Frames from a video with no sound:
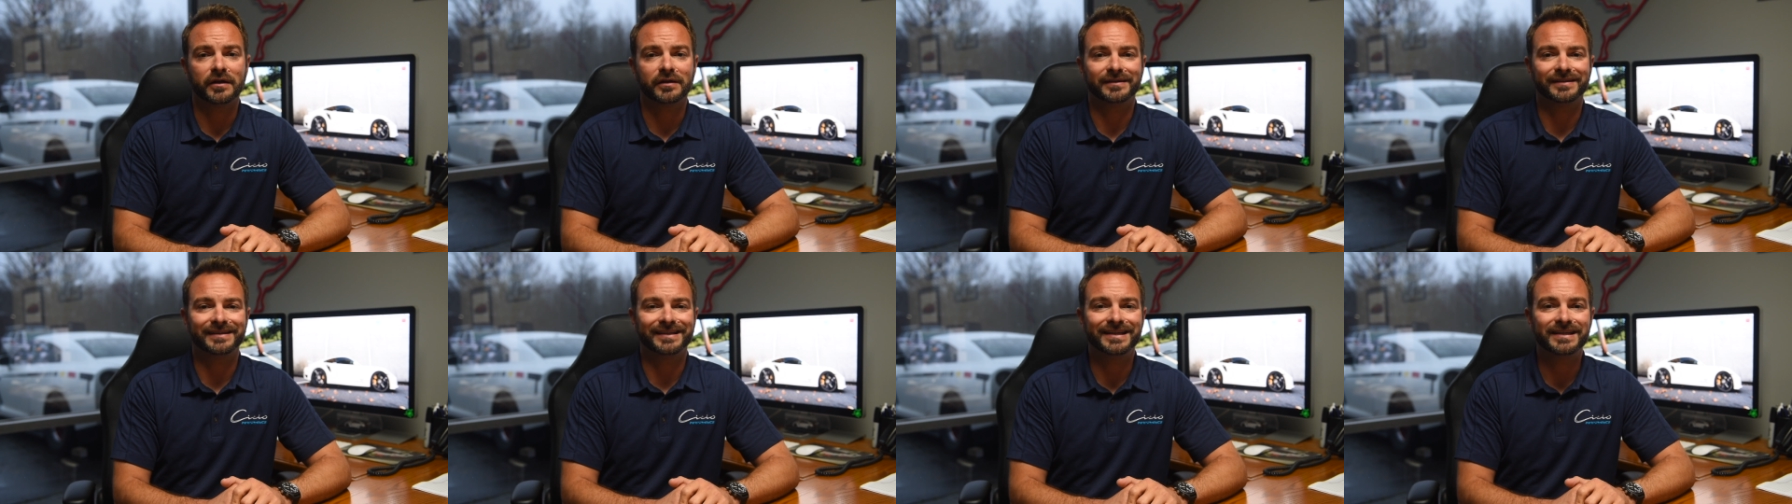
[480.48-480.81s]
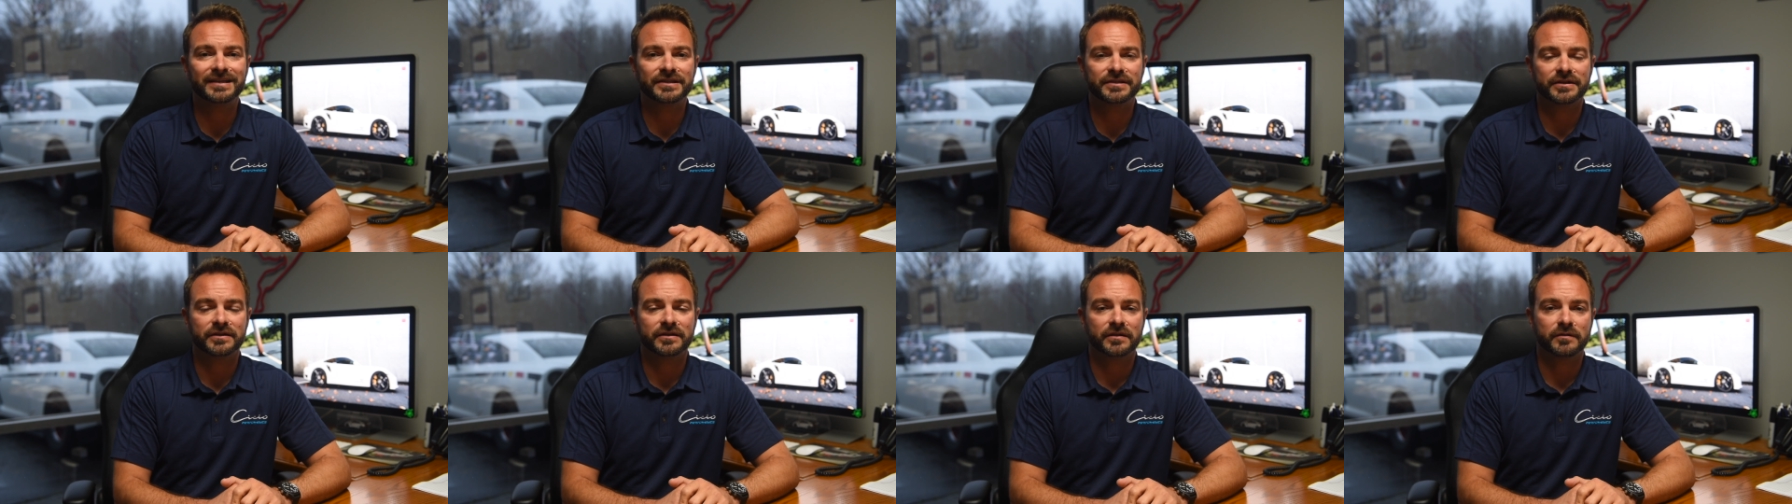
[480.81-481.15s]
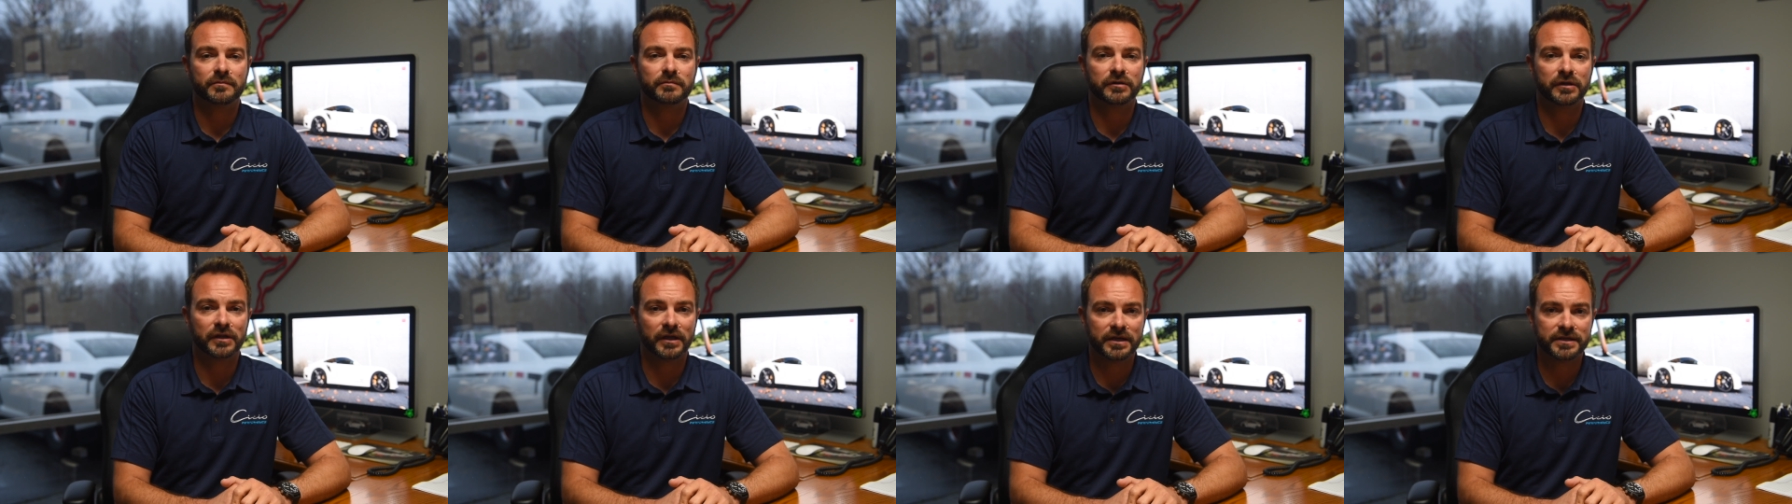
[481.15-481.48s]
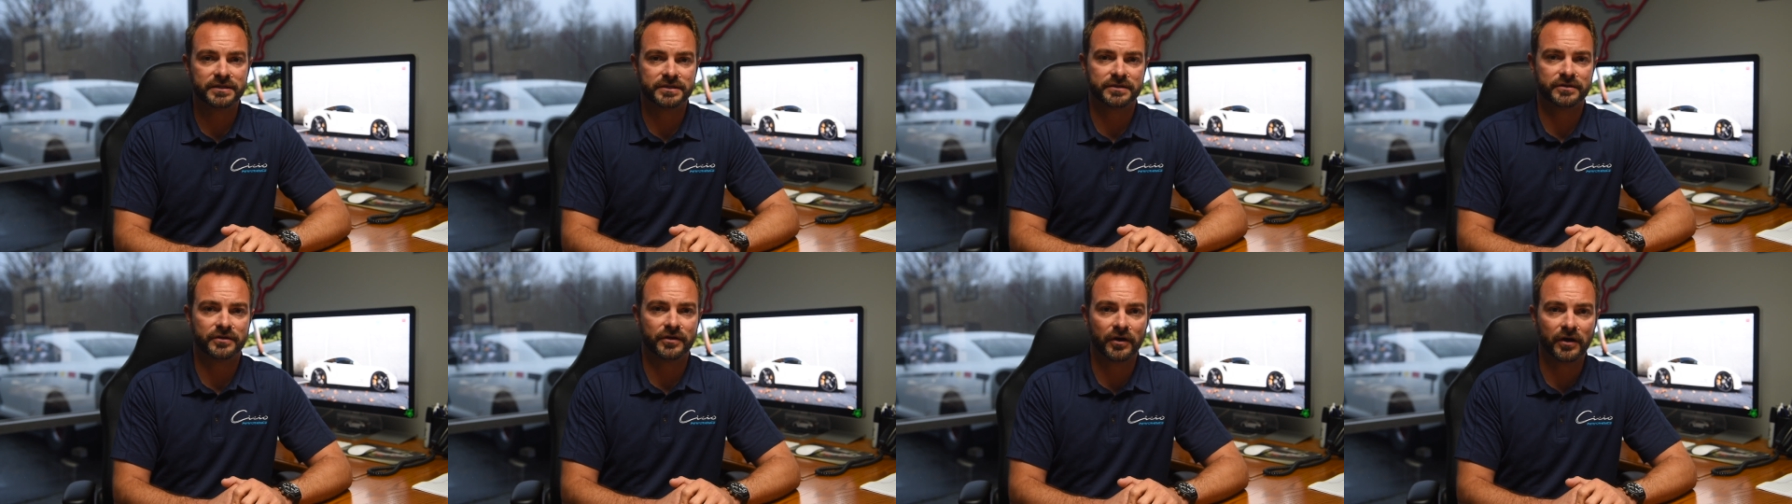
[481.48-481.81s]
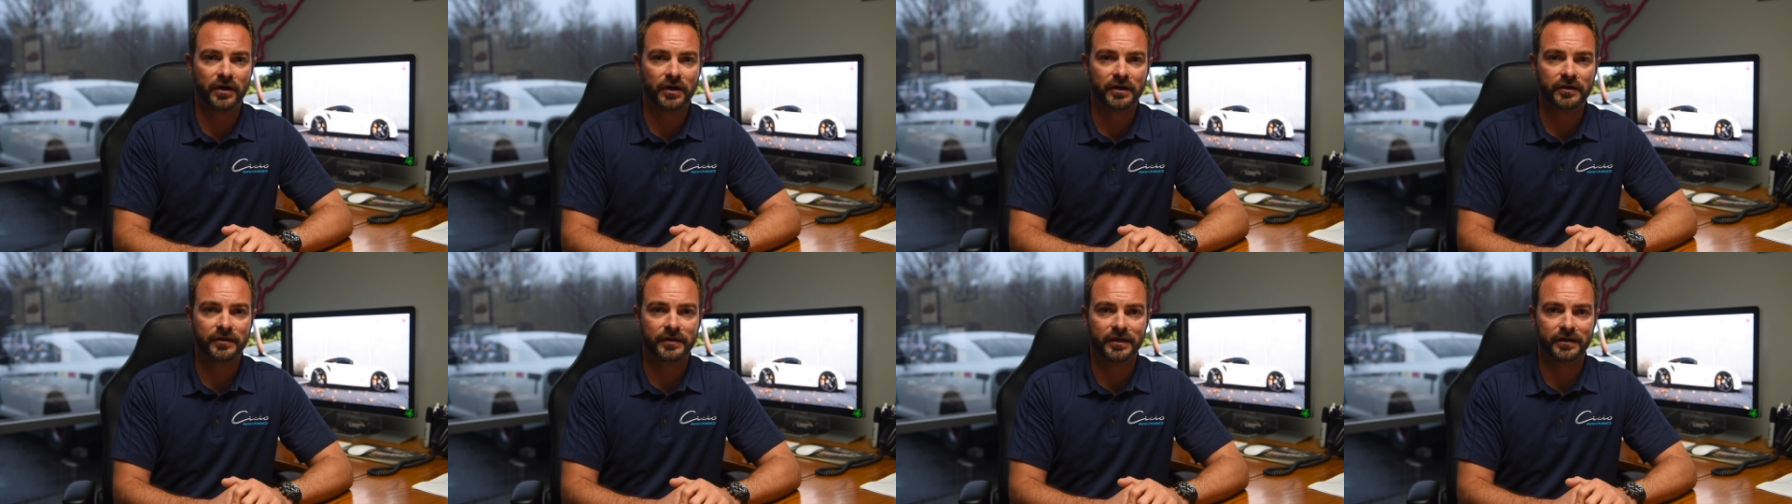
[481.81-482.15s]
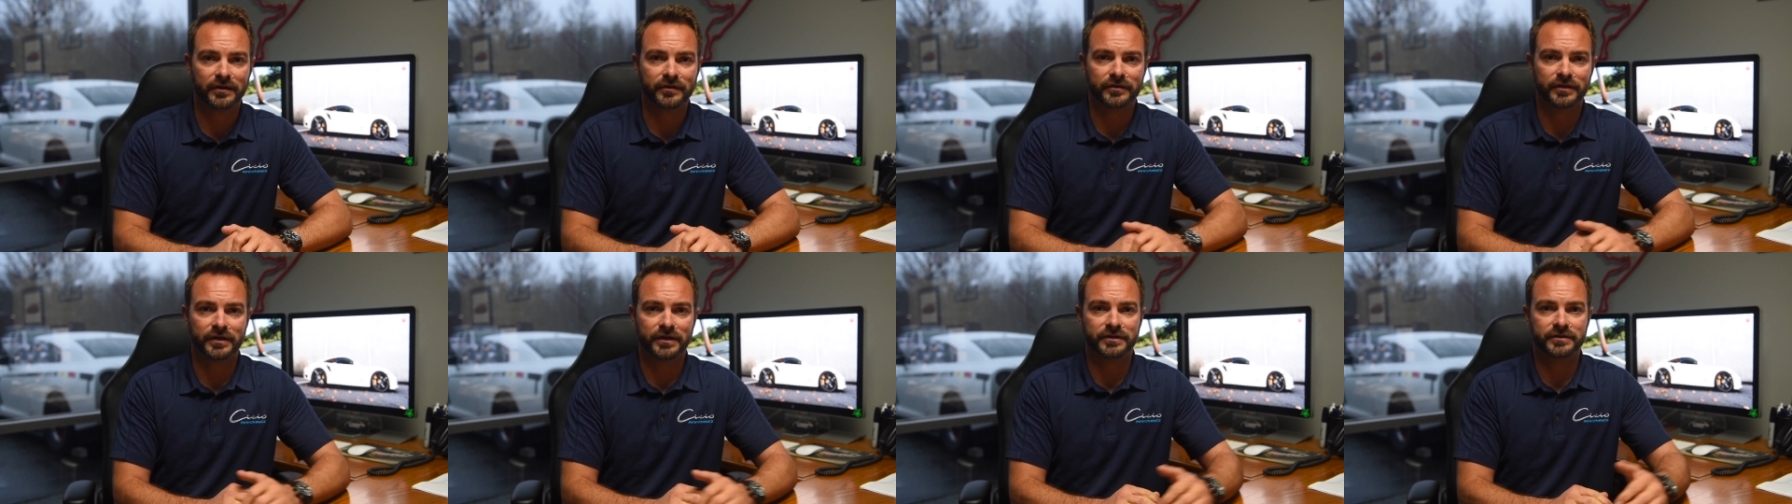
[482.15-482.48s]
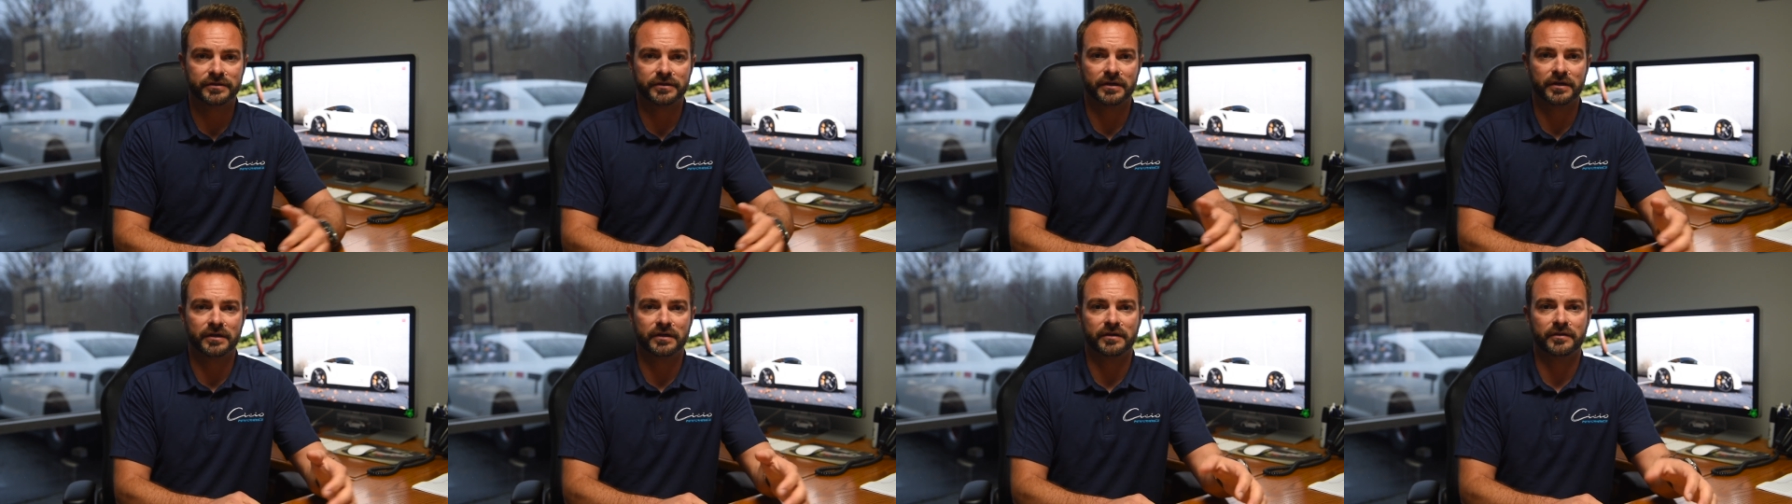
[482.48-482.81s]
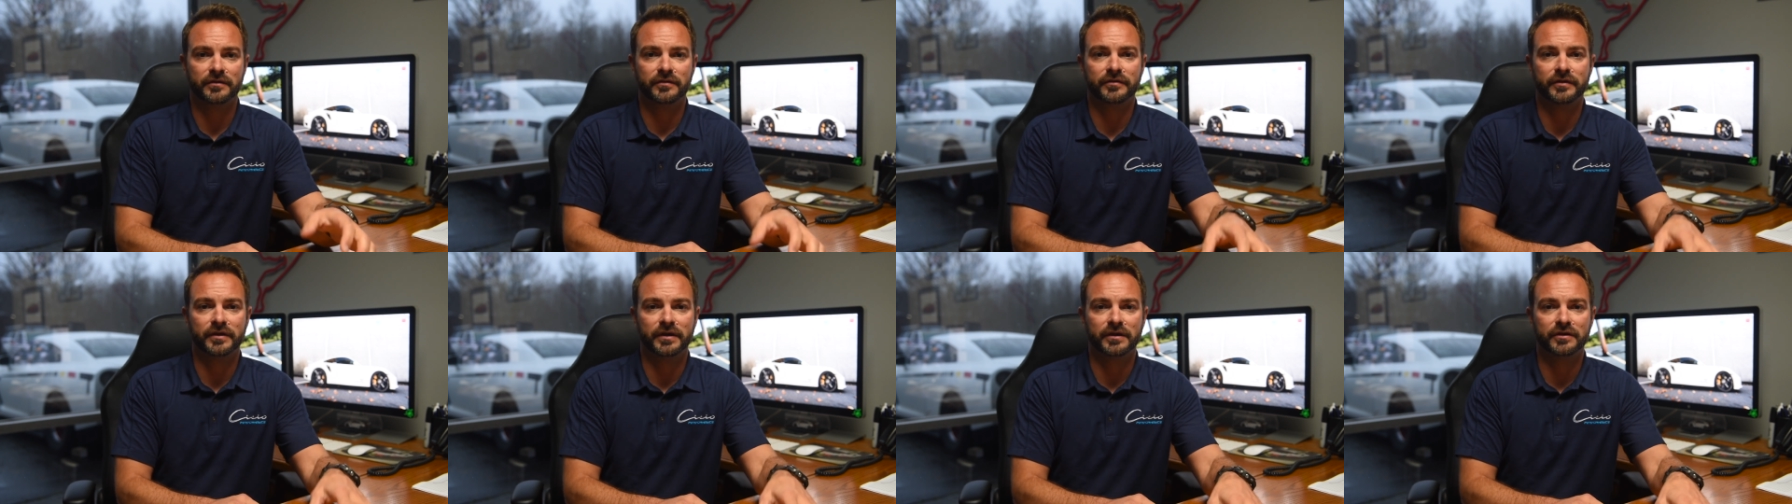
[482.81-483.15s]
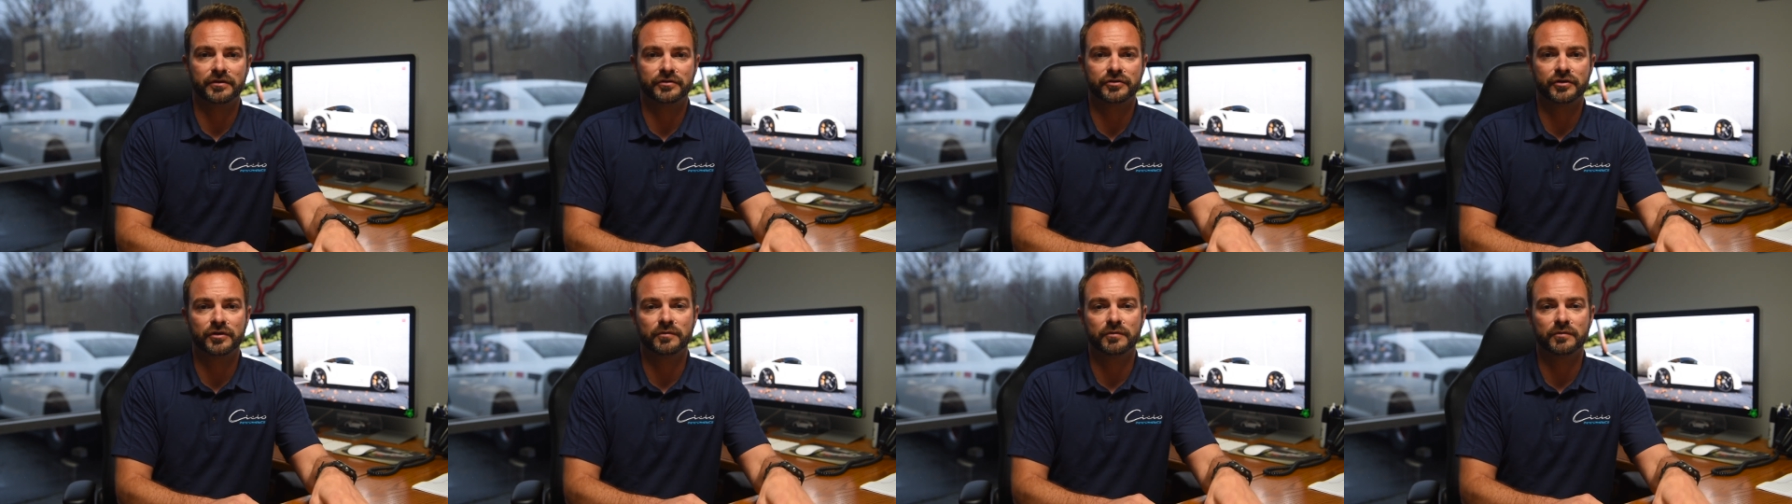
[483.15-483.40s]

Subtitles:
Elite Plus car. That